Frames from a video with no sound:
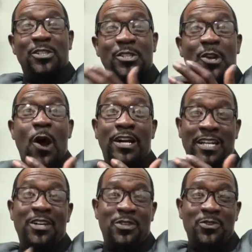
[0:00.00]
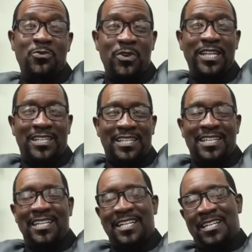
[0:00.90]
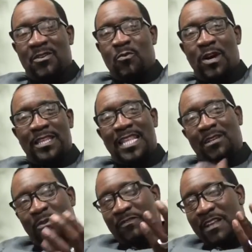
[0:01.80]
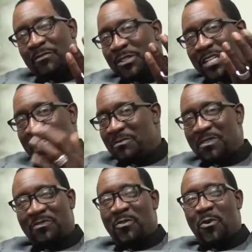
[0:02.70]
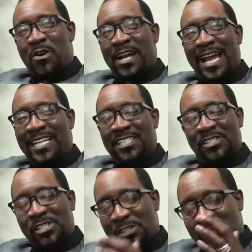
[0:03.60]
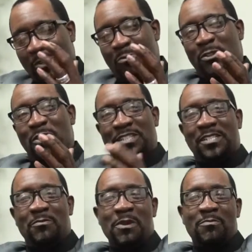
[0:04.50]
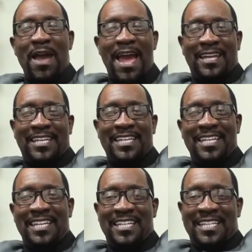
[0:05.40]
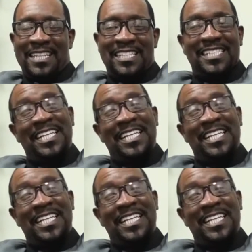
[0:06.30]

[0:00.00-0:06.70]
start a new week. One that we've never seen before, and it's just so good to be back. This